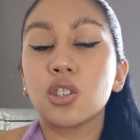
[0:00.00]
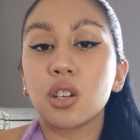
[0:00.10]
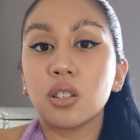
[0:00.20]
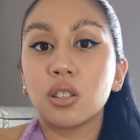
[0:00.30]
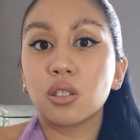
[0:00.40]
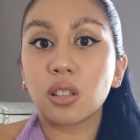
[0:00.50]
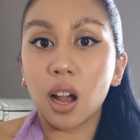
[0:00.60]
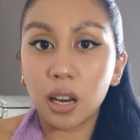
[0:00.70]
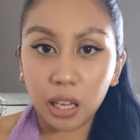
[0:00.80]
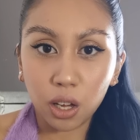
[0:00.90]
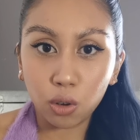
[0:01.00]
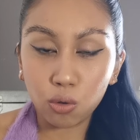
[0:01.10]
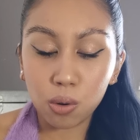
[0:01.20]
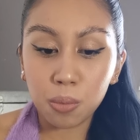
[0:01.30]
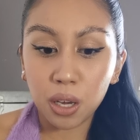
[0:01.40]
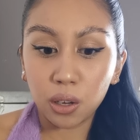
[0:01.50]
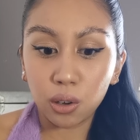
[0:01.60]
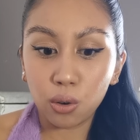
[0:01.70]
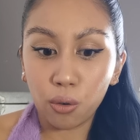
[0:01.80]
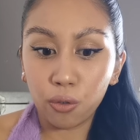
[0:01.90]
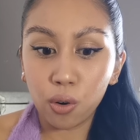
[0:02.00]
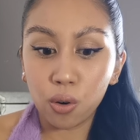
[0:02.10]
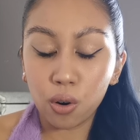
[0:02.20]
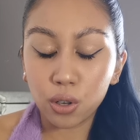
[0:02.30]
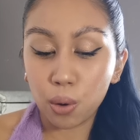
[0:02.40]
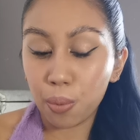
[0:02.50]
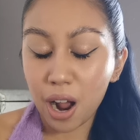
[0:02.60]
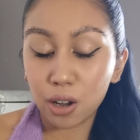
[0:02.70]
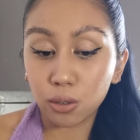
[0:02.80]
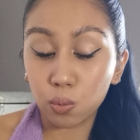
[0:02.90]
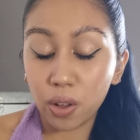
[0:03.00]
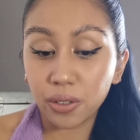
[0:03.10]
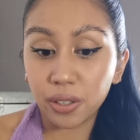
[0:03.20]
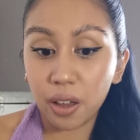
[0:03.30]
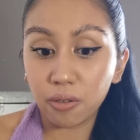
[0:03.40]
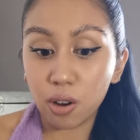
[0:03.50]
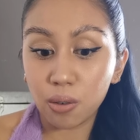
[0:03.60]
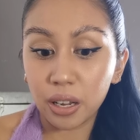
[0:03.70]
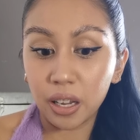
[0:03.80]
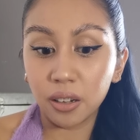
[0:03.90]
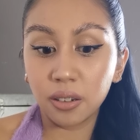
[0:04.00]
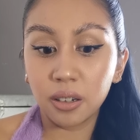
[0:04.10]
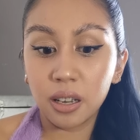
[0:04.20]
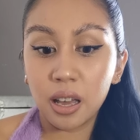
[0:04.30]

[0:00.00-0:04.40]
just styling and grooming your brows once they've grown in.